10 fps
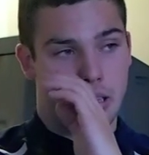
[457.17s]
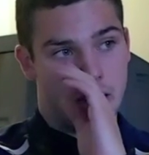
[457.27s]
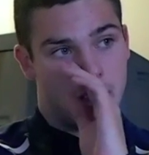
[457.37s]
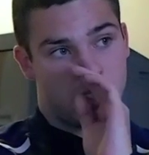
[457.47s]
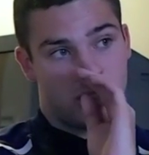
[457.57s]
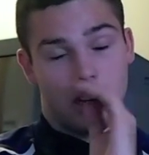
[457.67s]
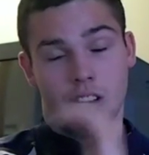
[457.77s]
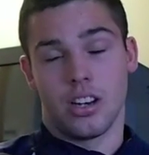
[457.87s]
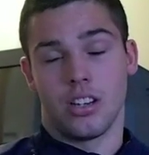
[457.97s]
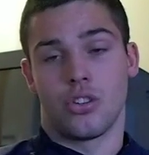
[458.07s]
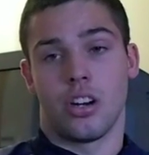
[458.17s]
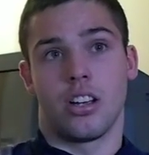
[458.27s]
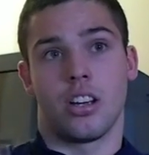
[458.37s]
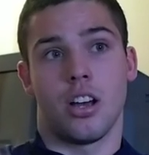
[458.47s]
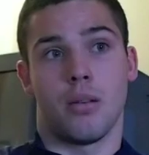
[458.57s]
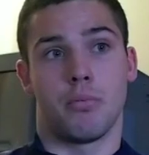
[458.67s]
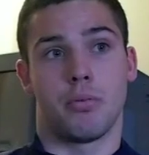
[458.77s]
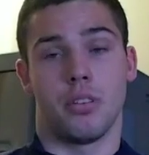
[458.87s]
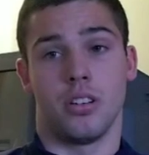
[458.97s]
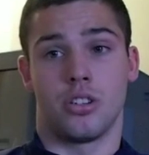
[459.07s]
the Australian training camp
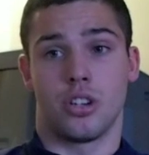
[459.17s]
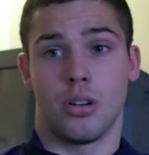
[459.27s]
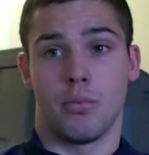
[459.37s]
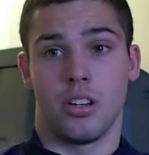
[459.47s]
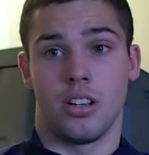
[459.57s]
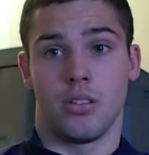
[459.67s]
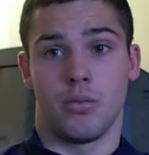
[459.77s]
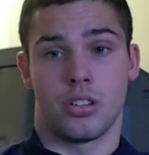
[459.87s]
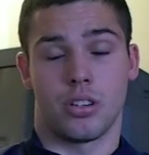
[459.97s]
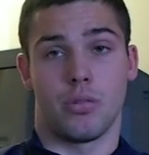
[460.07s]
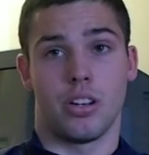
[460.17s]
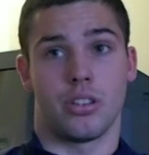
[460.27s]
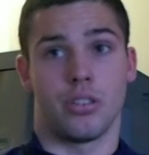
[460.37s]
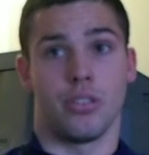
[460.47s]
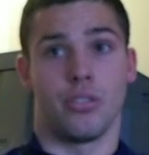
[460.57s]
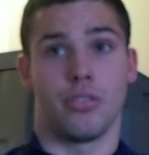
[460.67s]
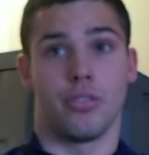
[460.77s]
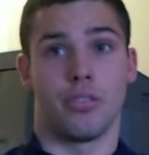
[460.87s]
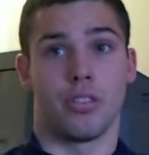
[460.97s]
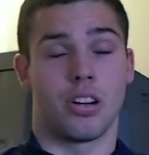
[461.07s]
in Germany, which I went to
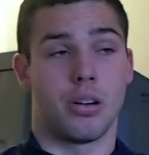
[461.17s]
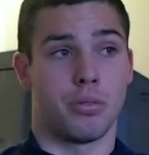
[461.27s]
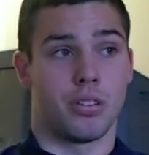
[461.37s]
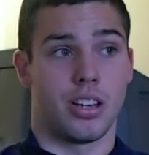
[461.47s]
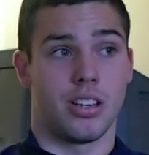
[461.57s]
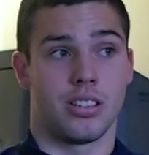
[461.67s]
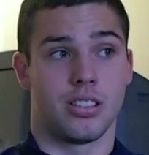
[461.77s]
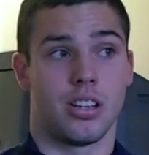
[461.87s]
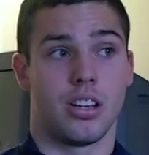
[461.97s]
for a couple of days.